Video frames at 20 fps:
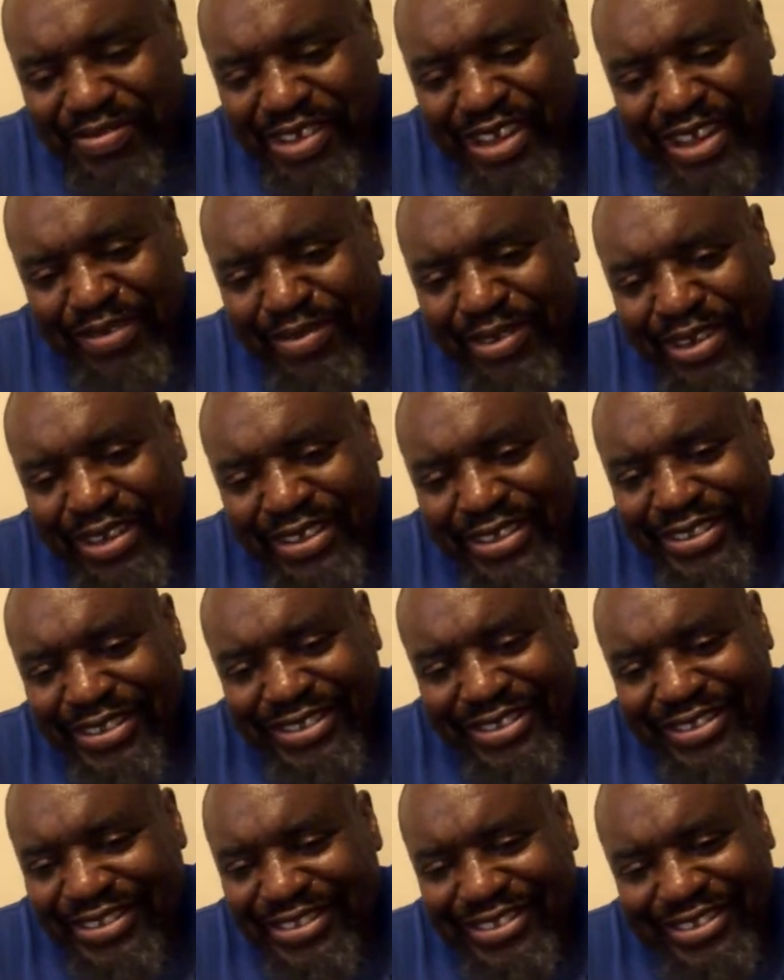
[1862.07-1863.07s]
I mean,
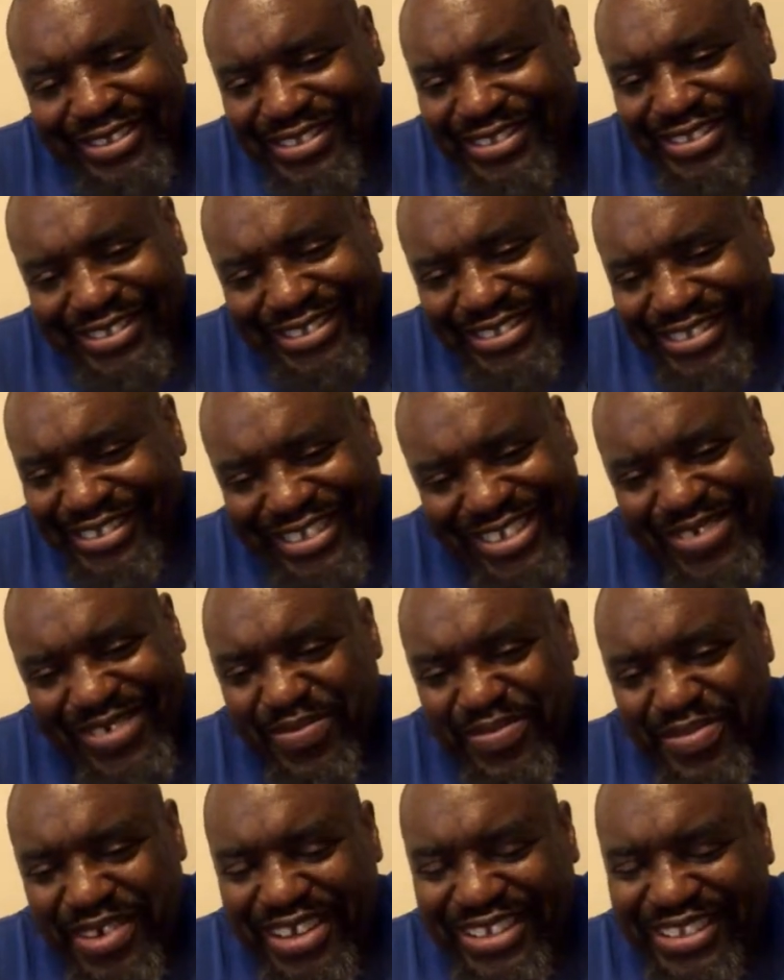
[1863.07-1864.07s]

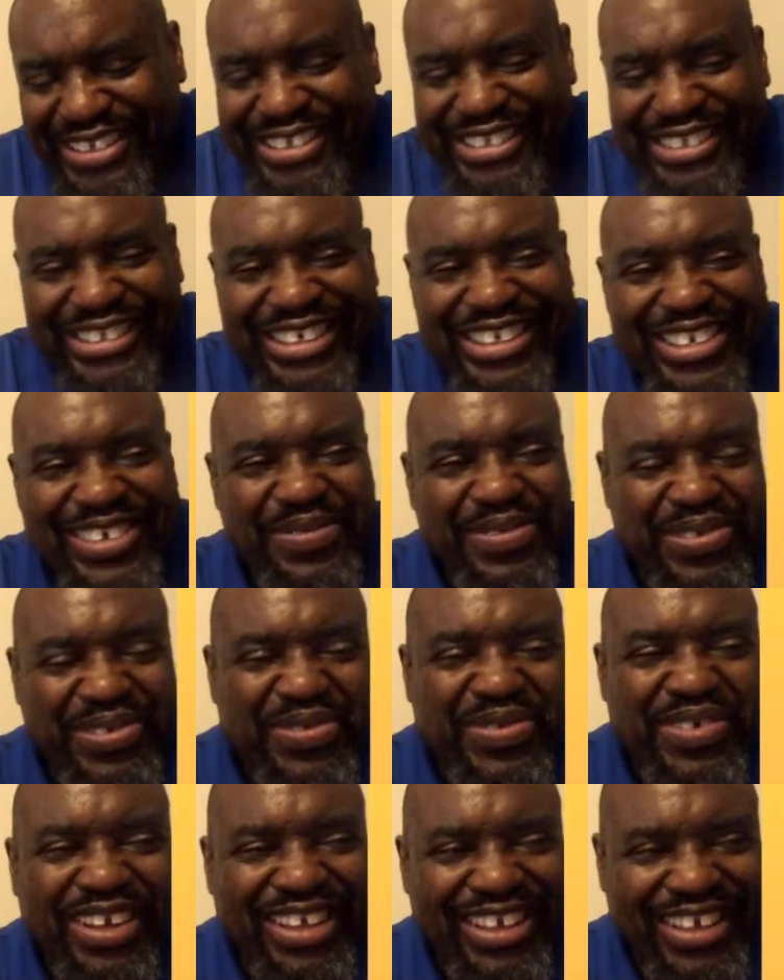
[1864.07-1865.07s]
but to see them
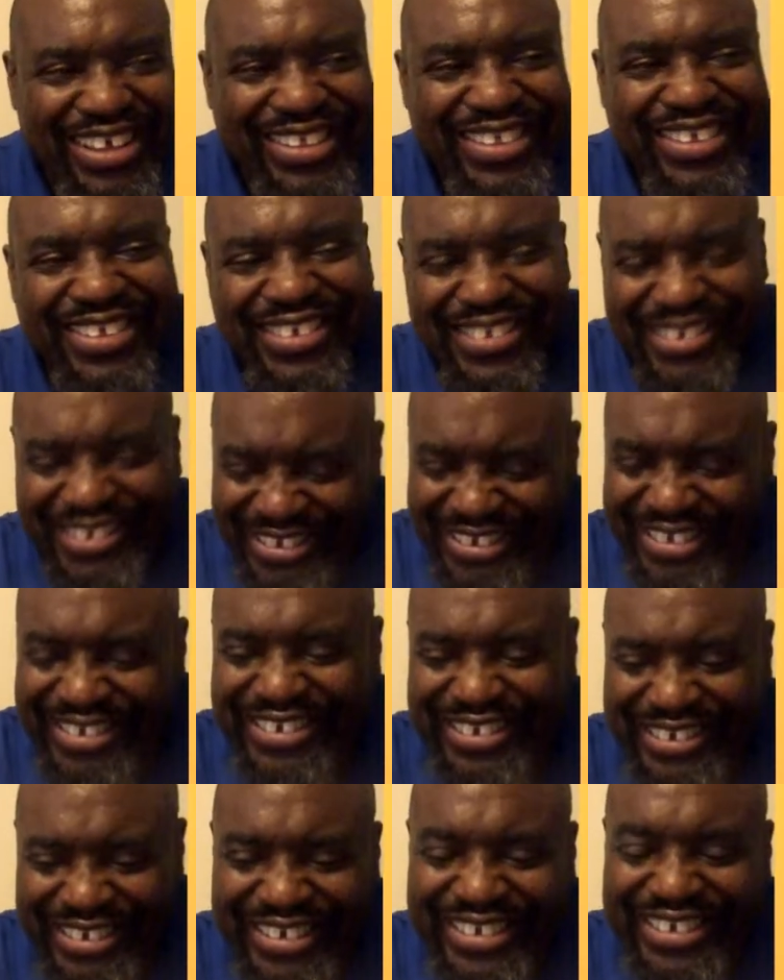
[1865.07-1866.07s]
two together,
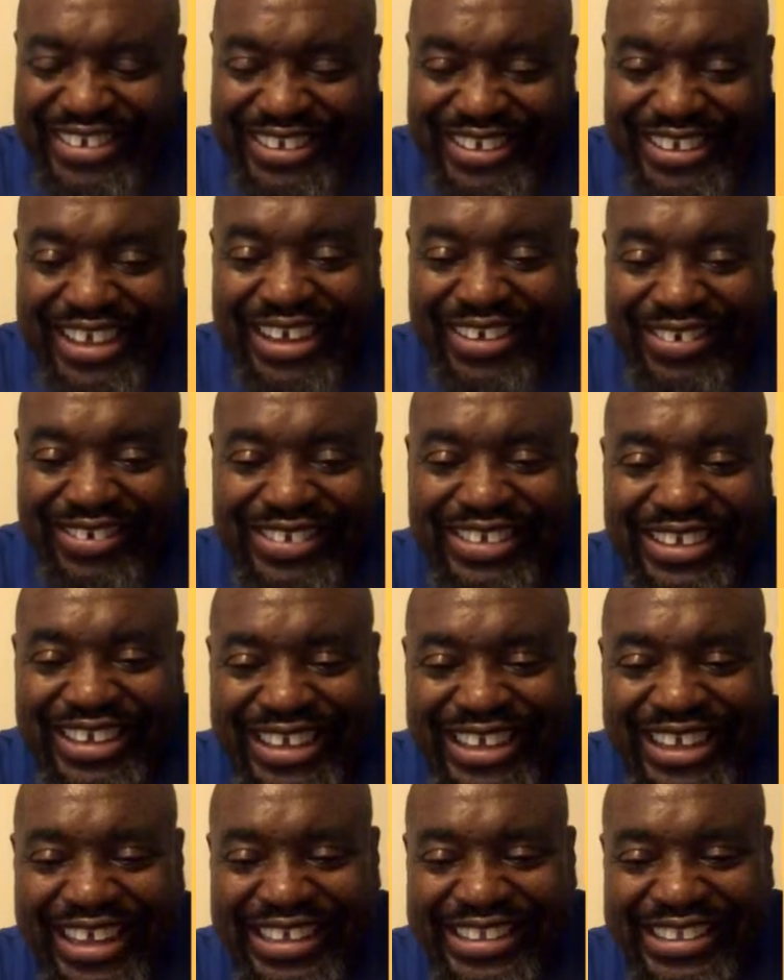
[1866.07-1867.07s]
I
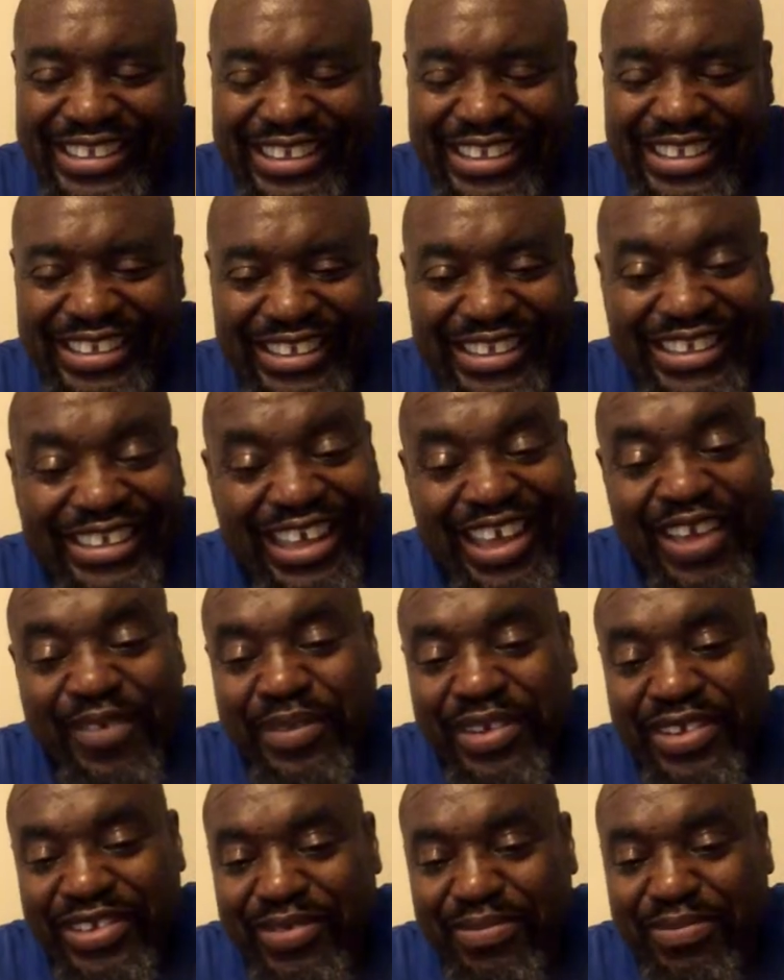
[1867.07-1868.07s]
had to, it gave
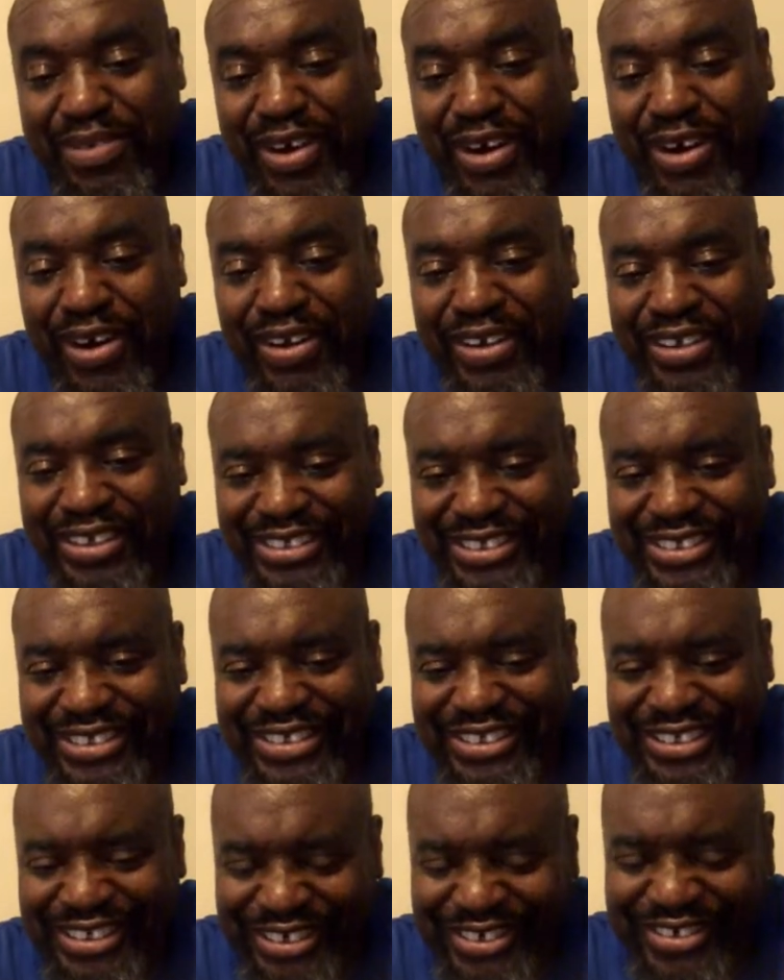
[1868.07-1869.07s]
me some pause,
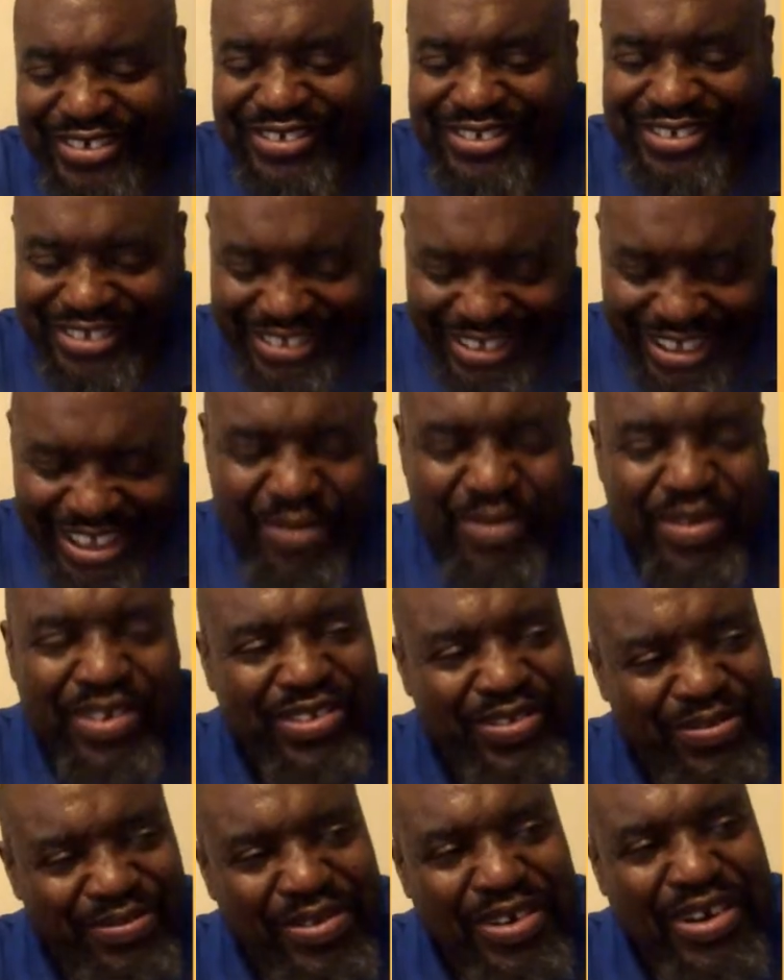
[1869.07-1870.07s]
gave me
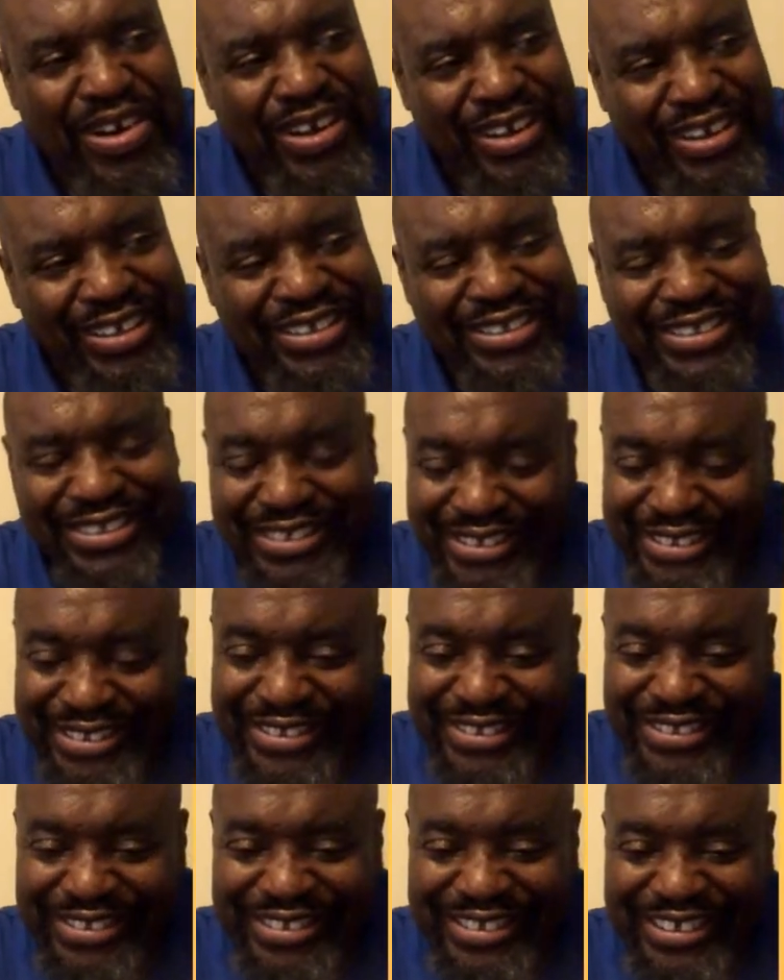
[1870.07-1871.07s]
some pause.
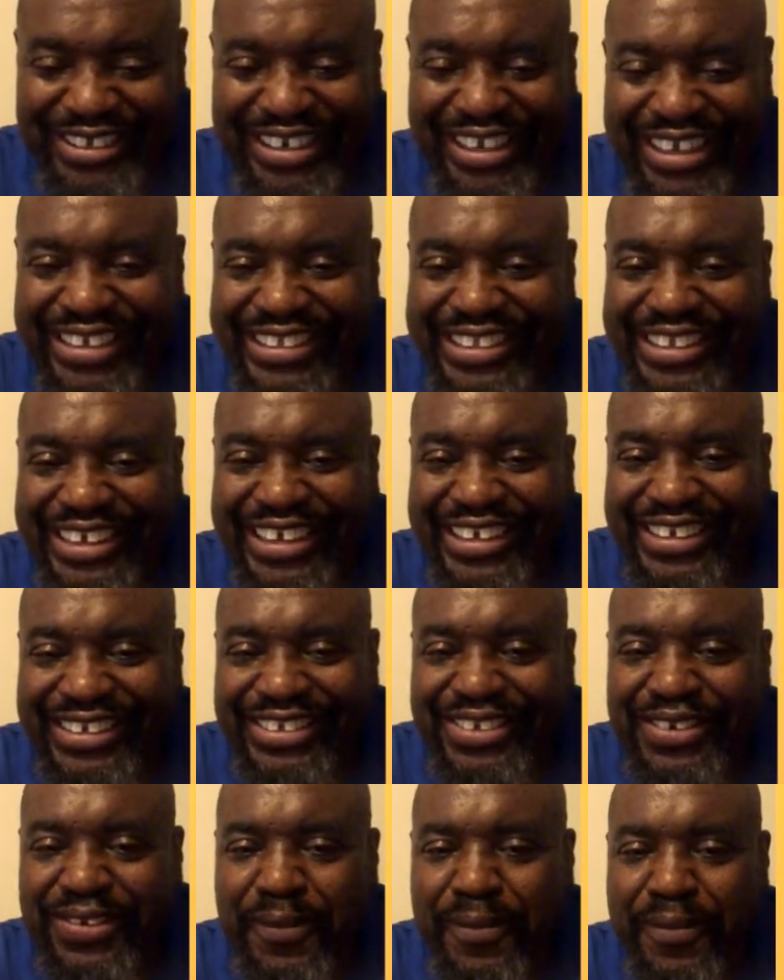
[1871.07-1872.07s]
I like that.
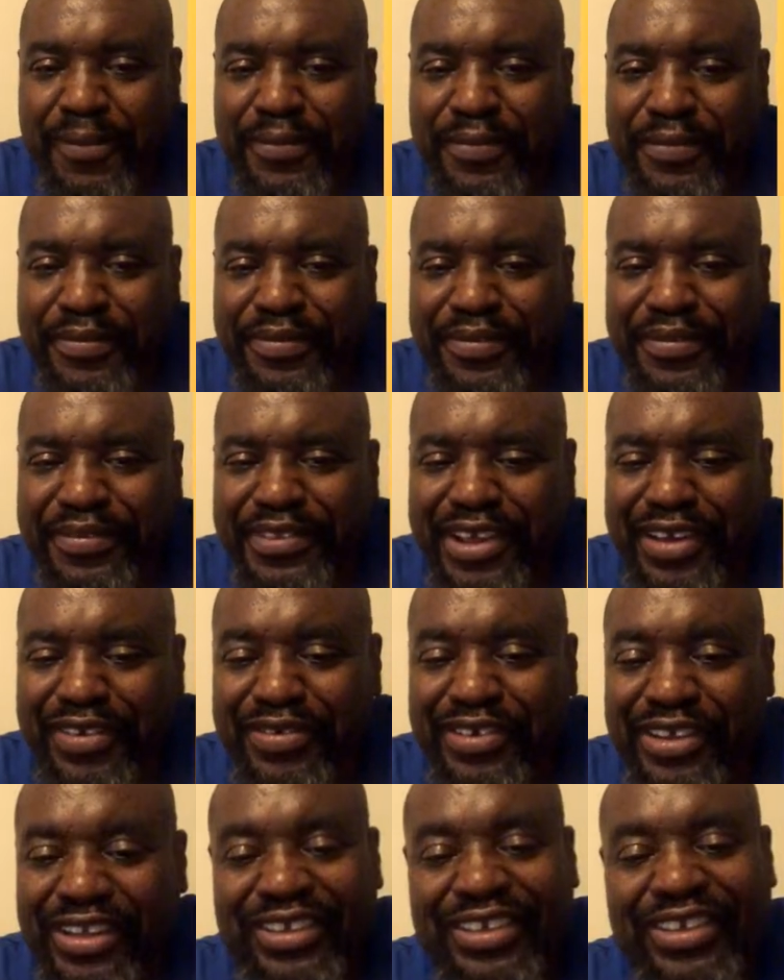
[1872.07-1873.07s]

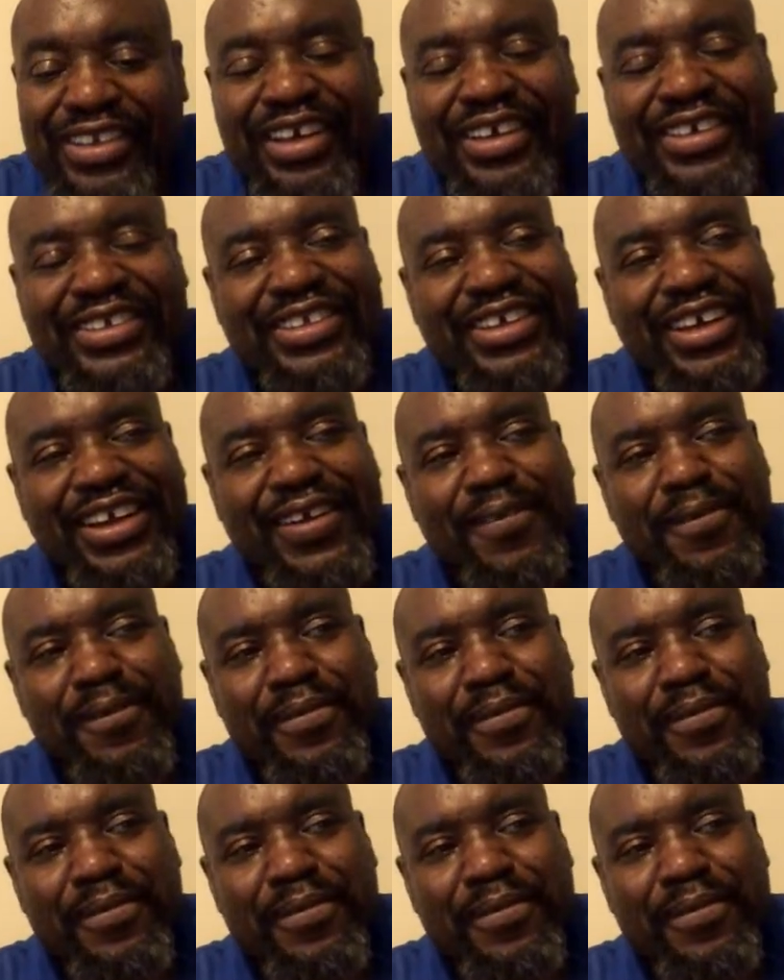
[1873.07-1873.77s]
Definitely like that.